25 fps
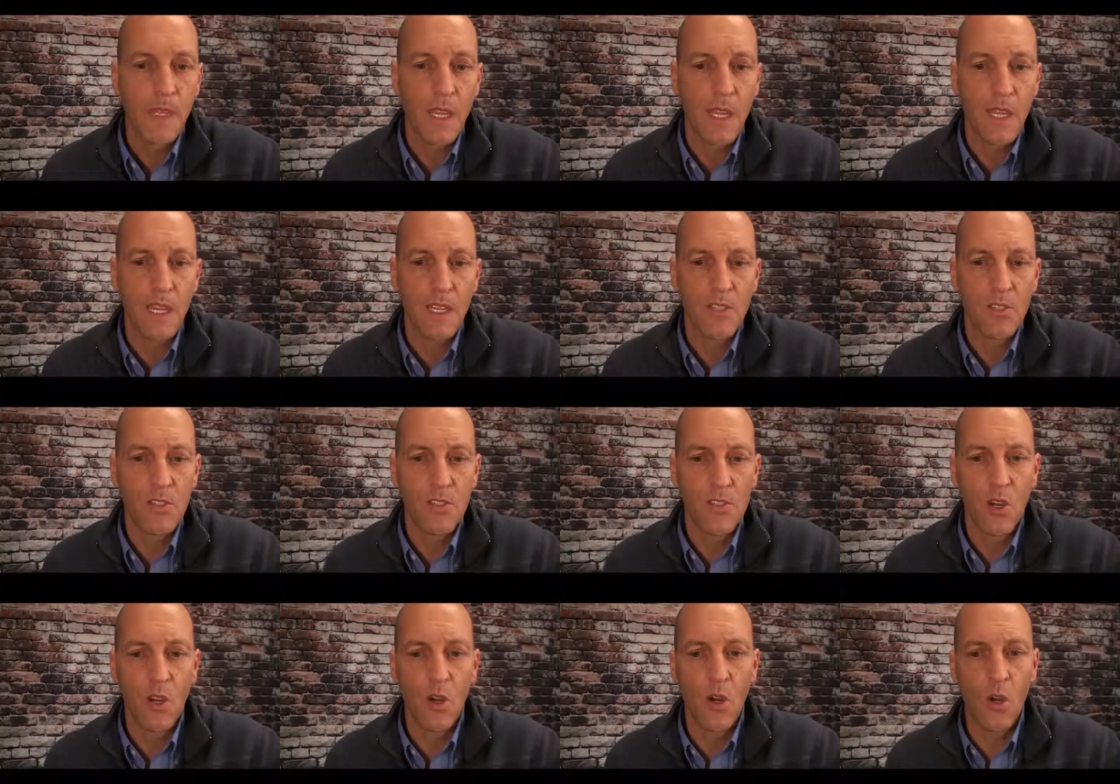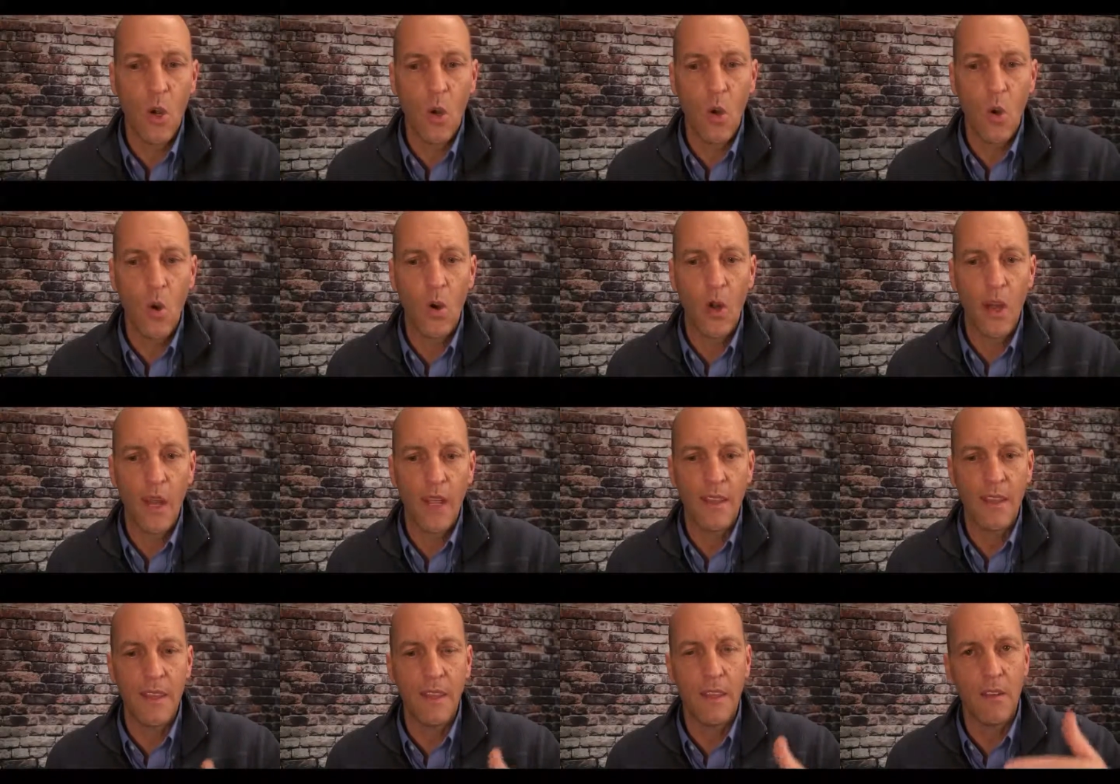And so
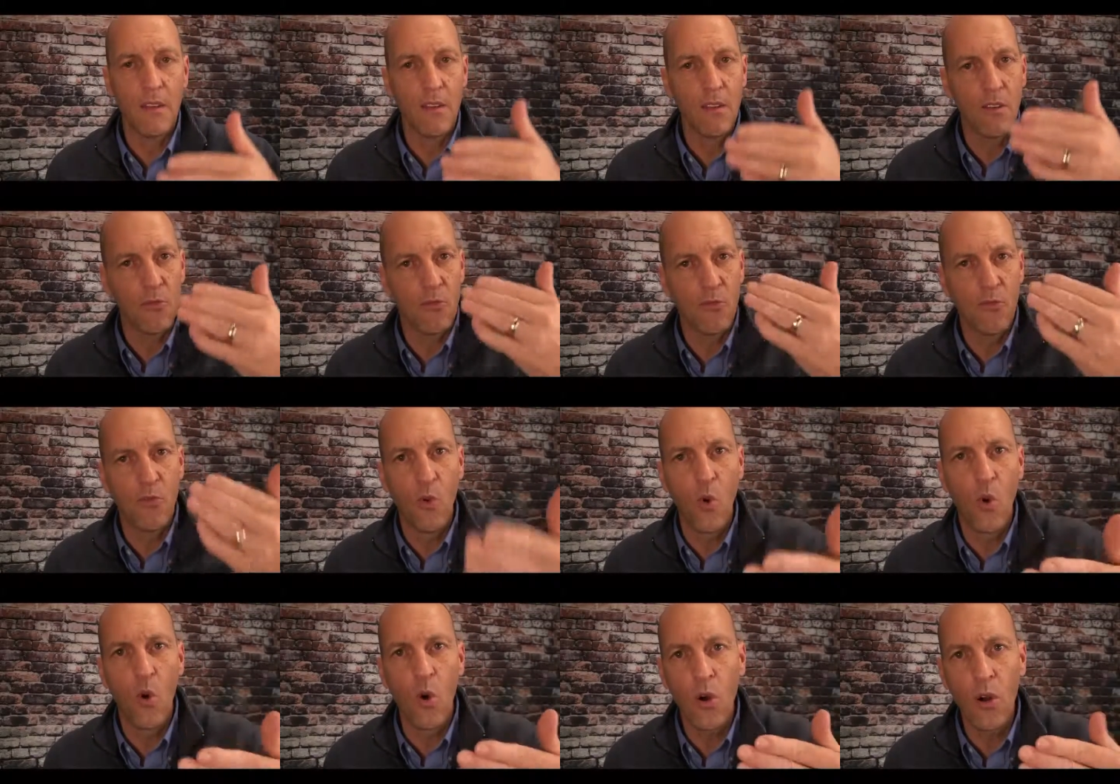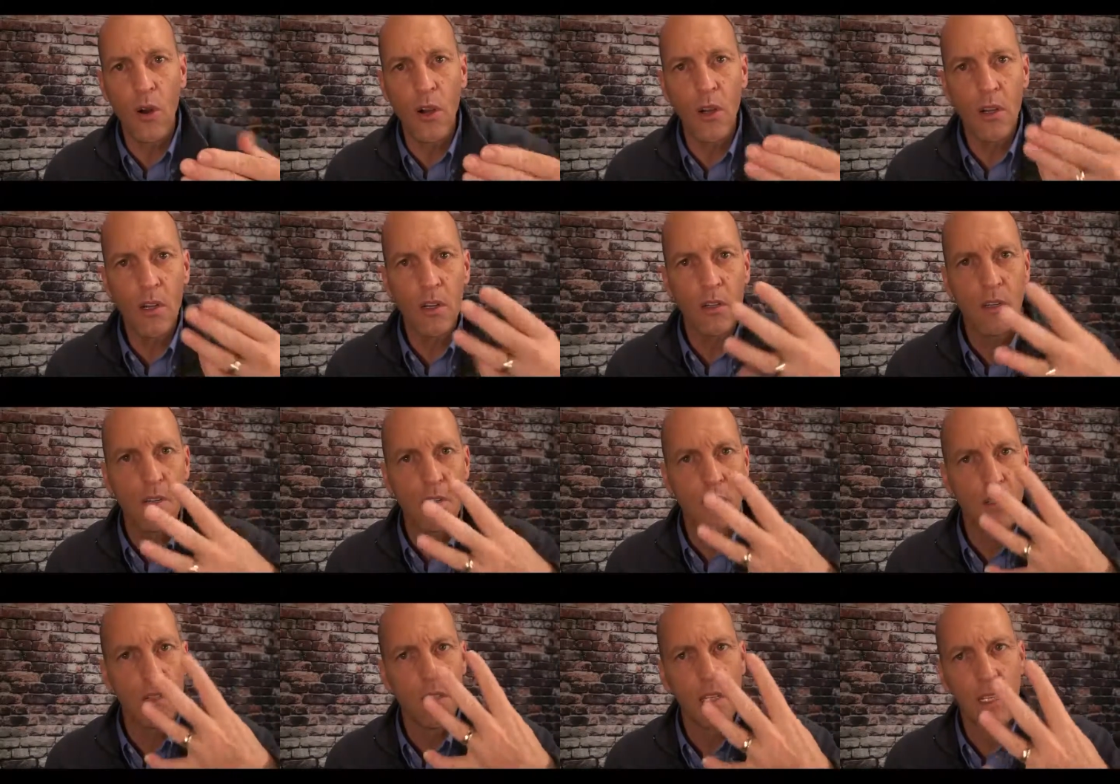I think four
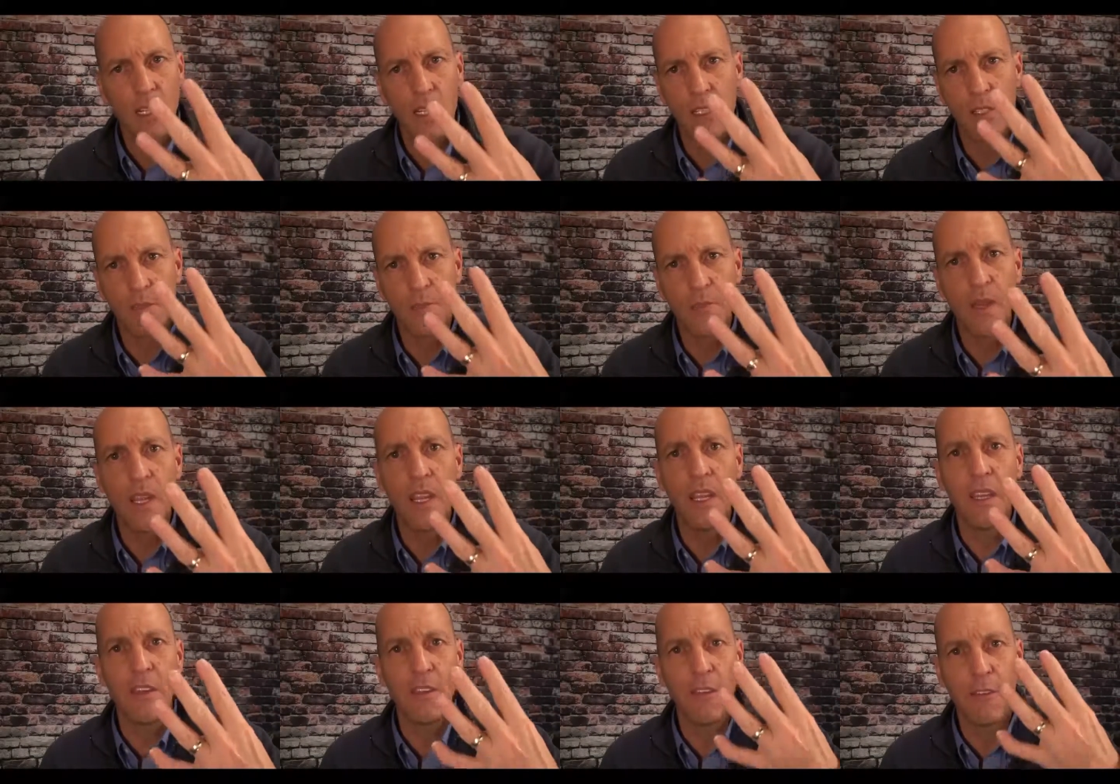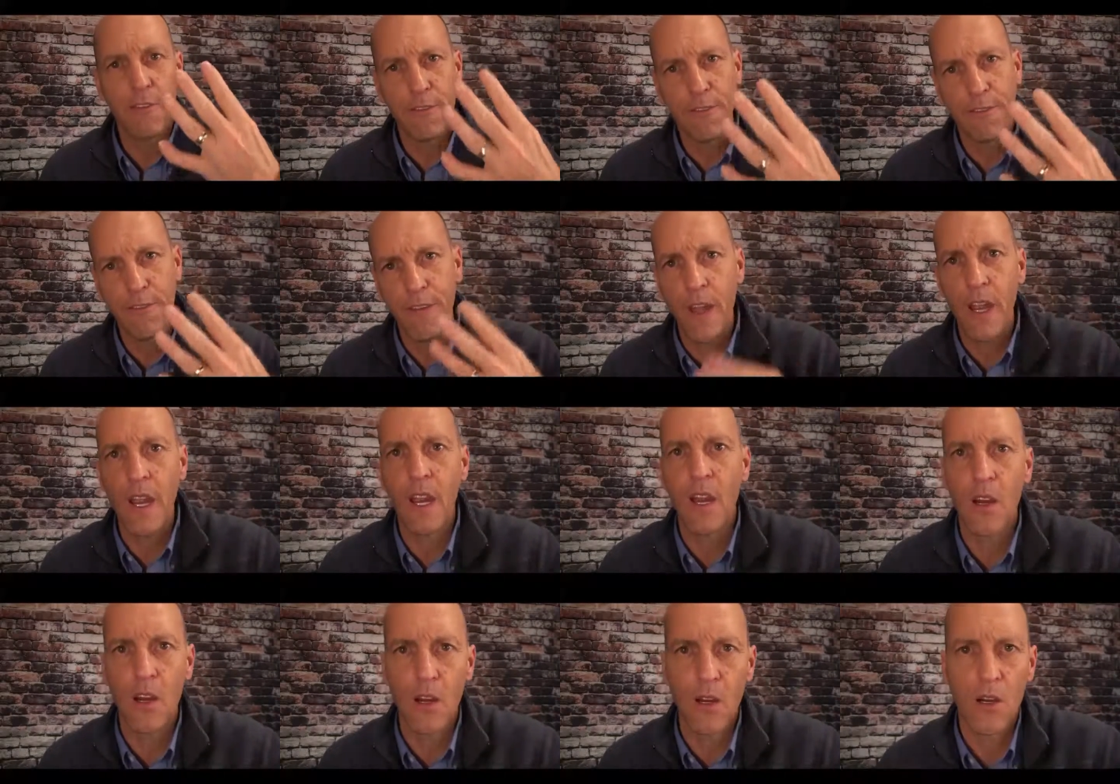is being
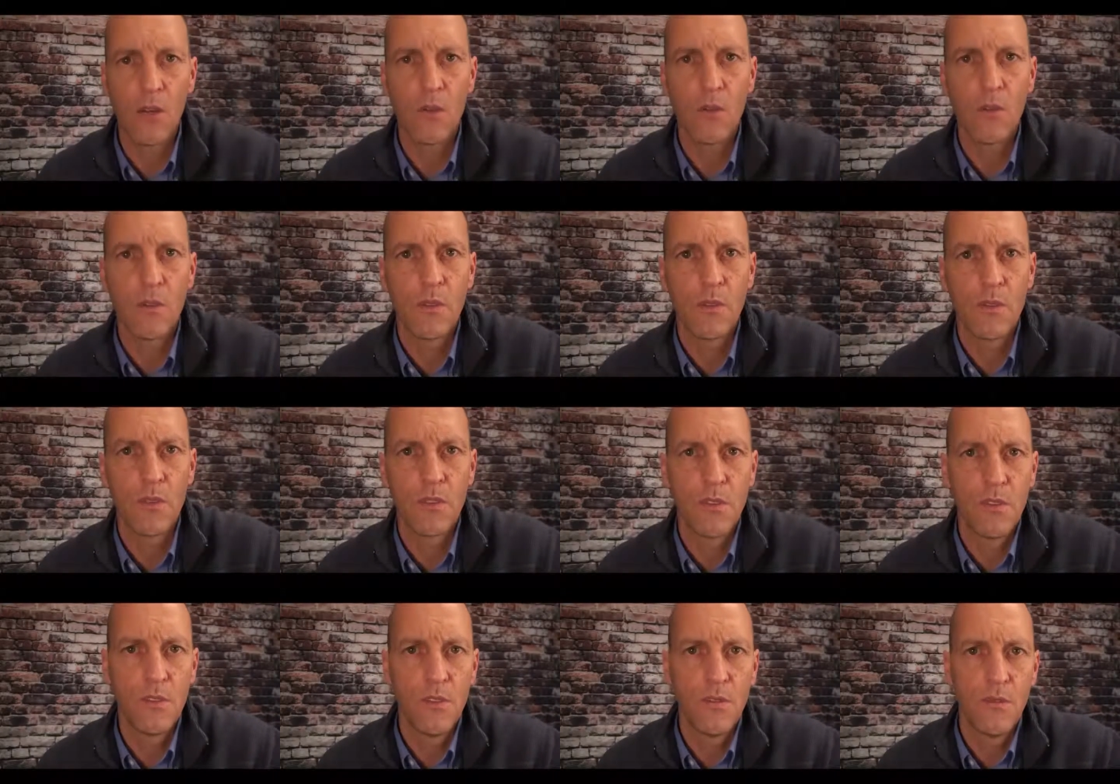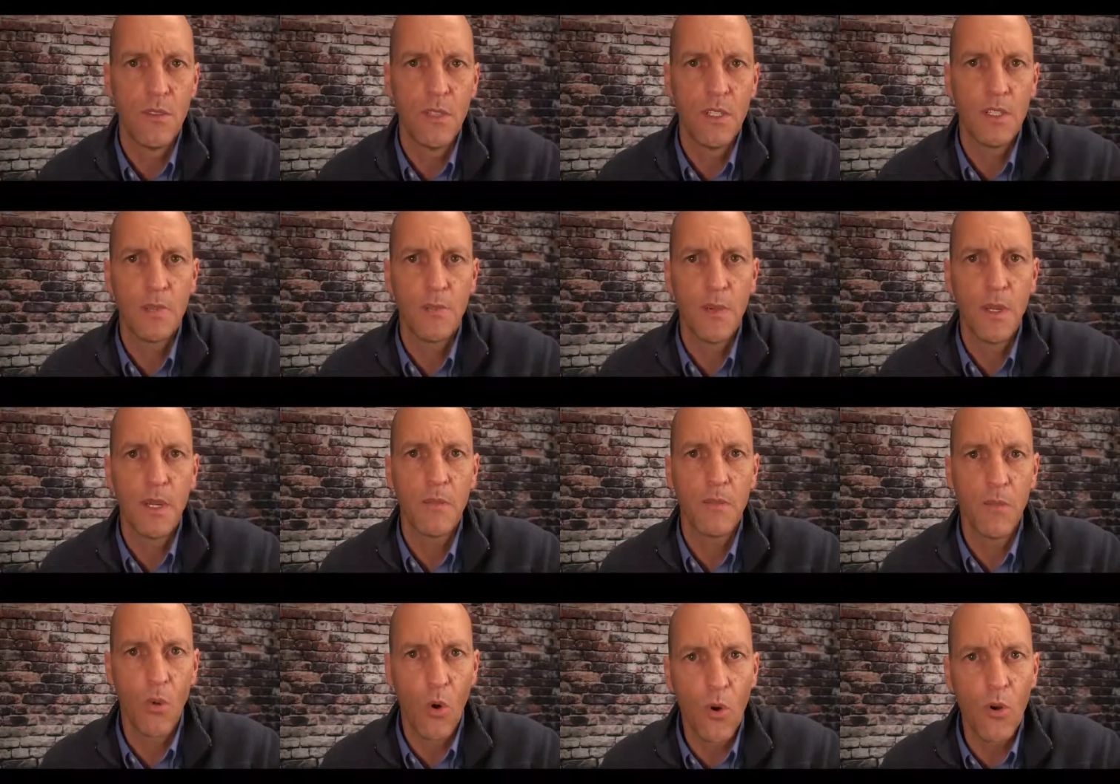fair, is
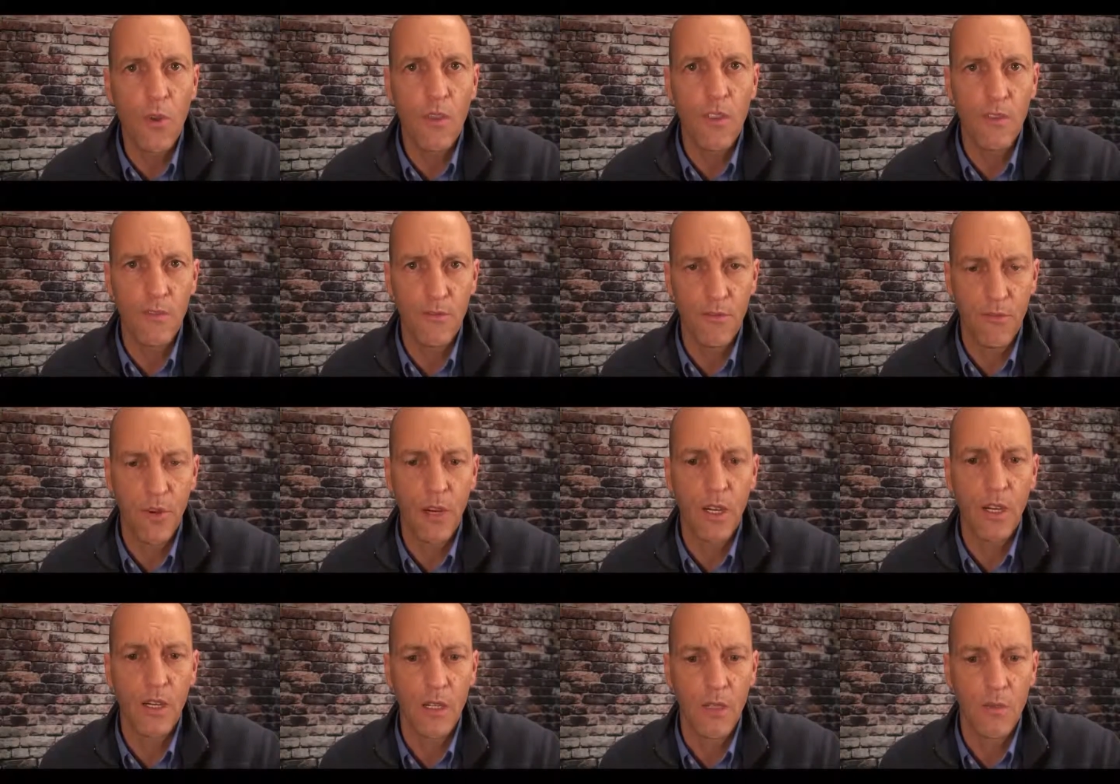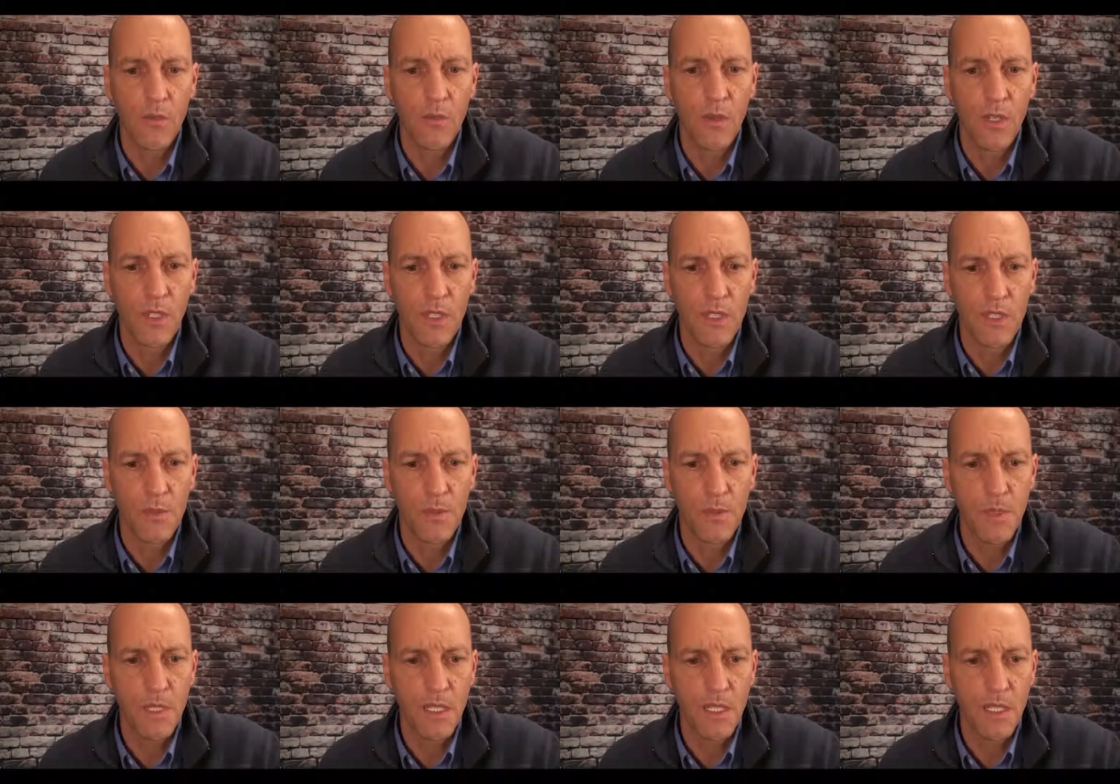being more than fair with
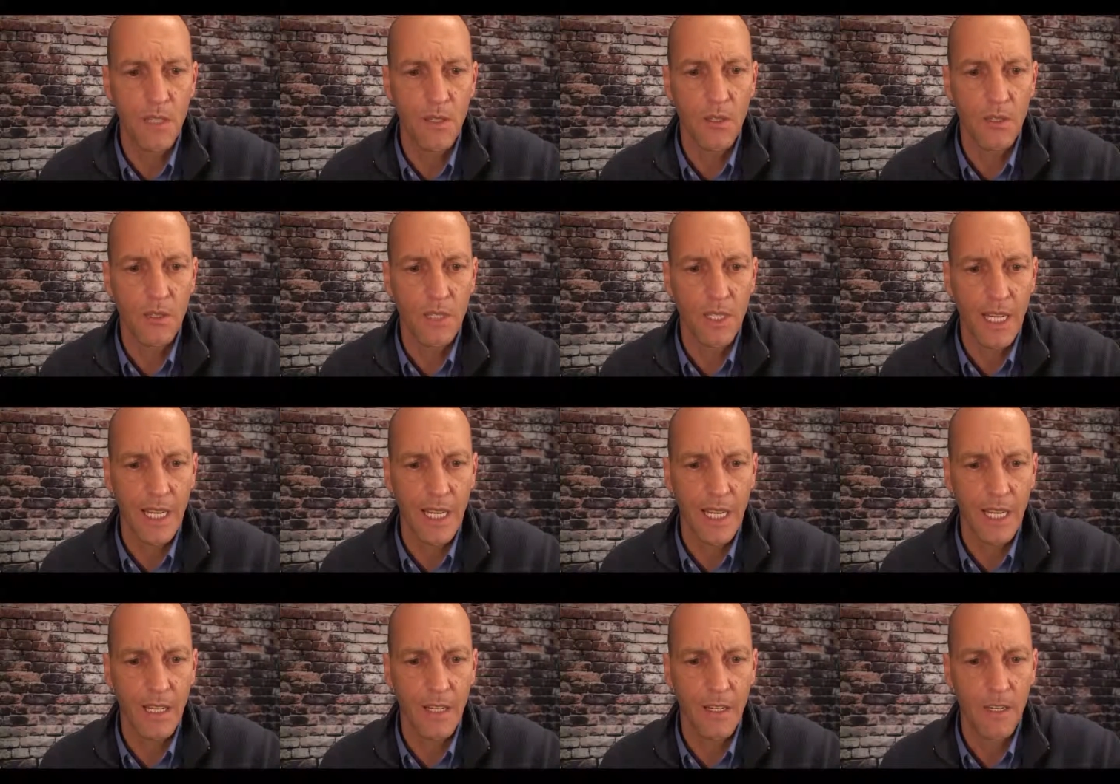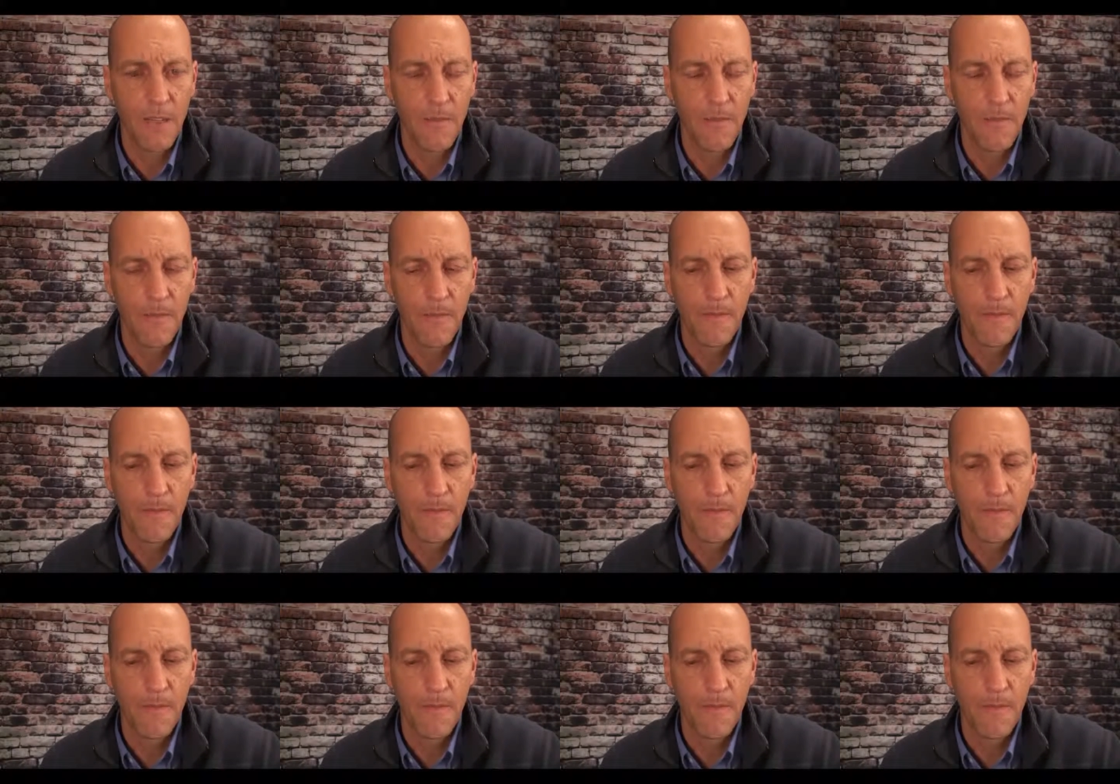this particular tank.